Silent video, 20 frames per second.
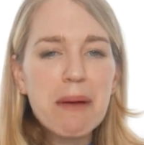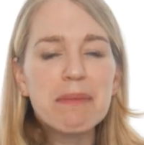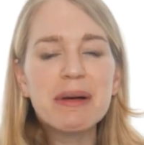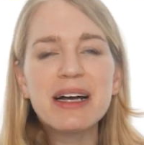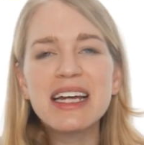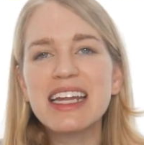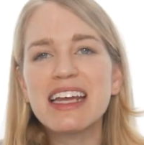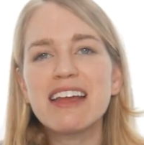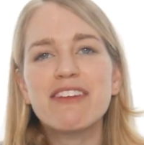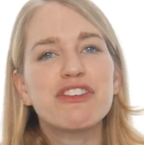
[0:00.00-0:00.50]

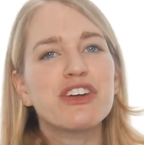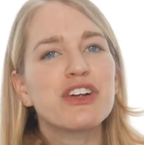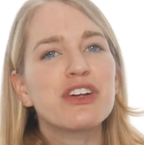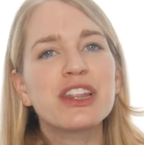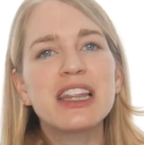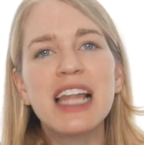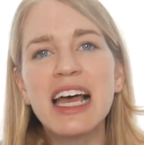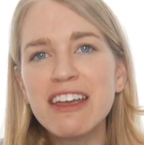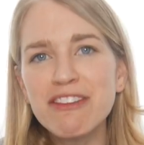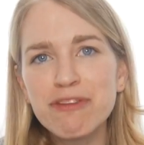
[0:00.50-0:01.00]
But if
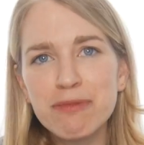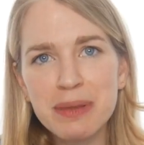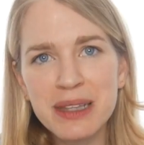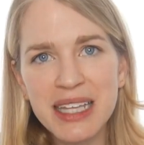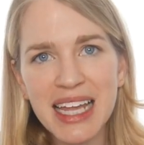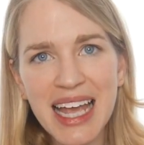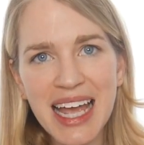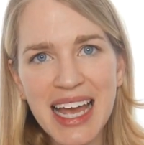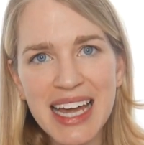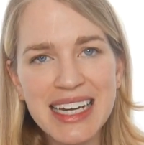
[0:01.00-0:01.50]
your life
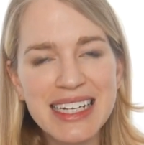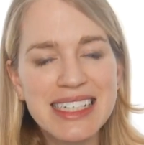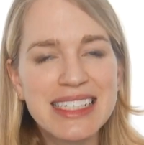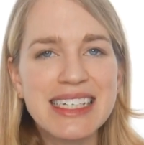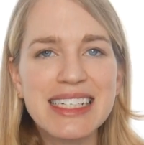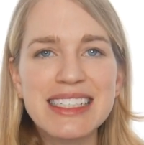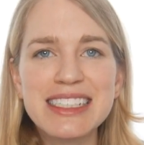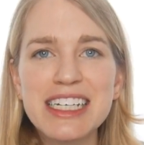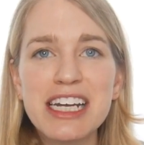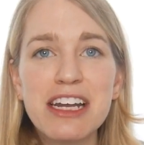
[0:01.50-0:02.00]
plan
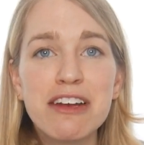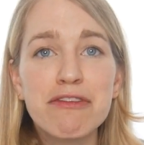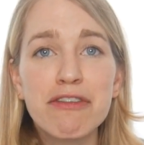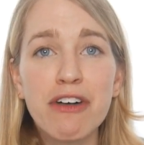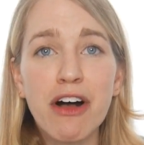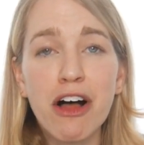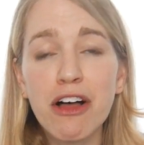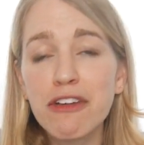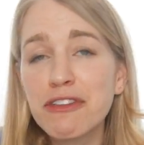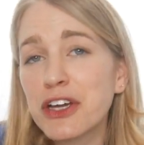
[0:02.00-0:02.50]
doesn't
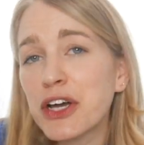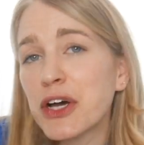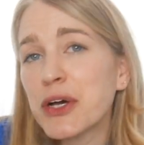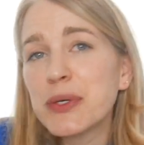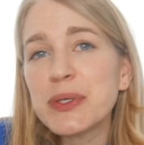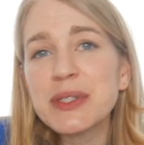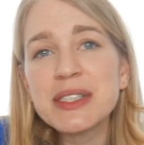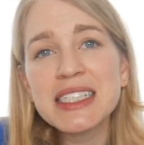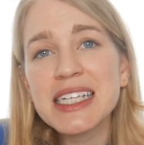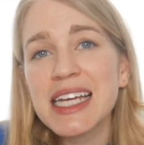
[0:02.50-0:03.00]
involve
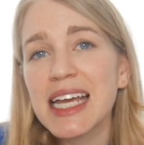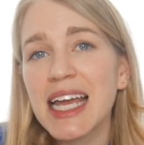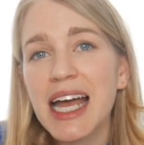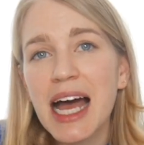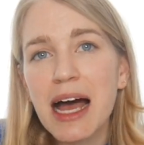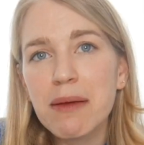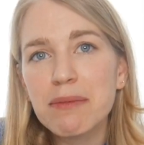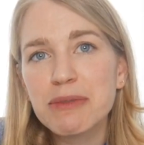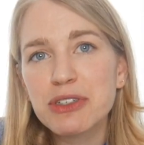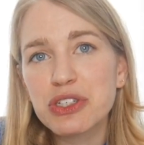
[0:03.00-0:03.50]
cozying
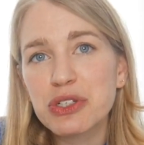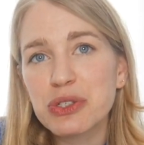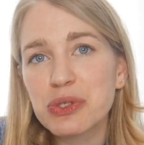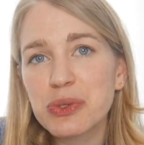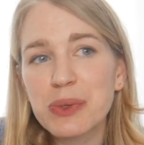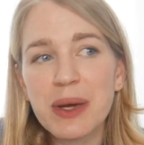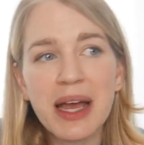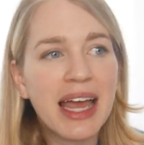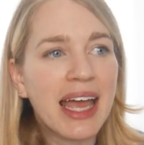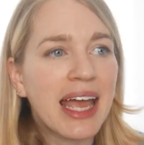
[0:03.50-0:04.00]
up
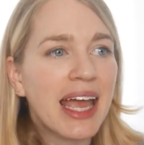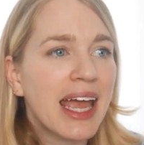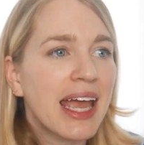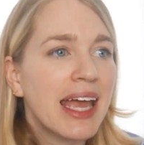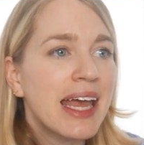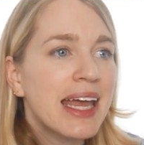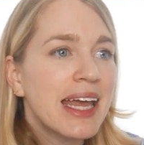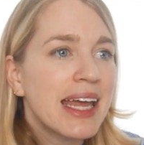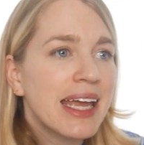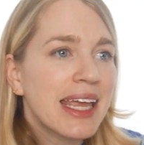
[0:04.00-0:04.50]
to
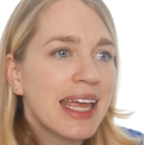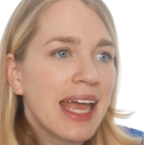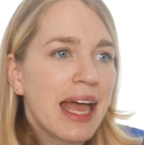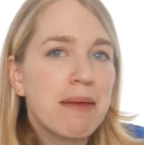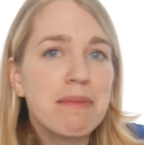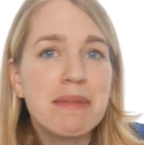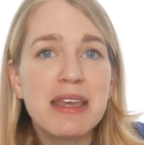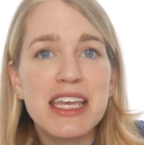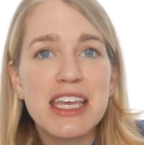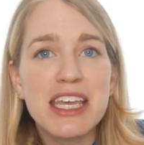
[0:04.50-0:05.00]
a
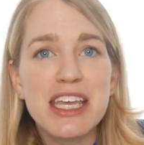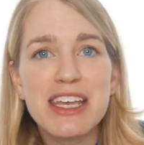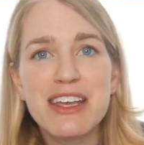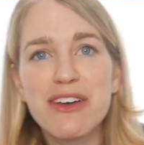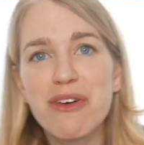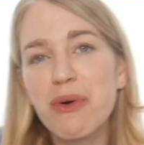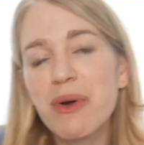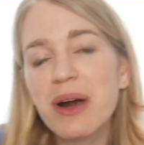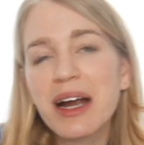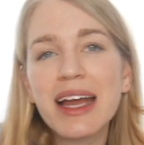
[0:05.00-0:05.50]

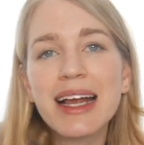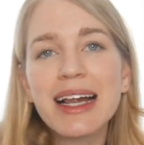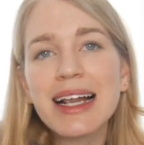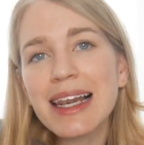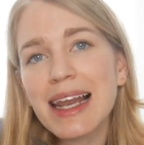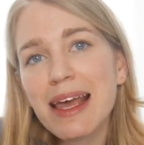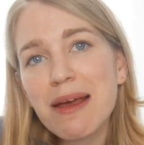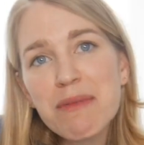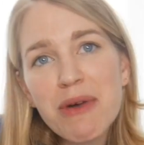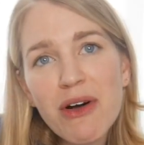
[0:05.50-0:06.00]
Camille or a
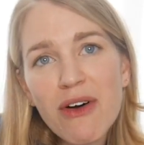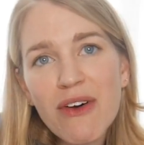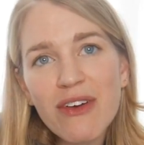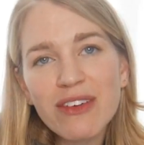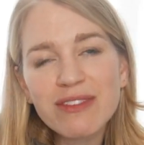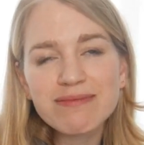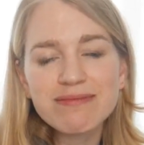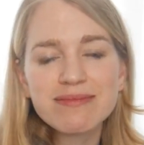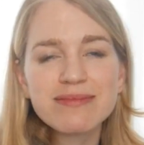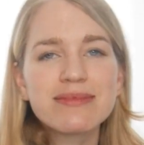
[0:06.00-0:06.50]

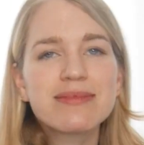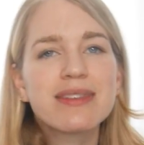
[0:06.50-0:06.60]
Clément,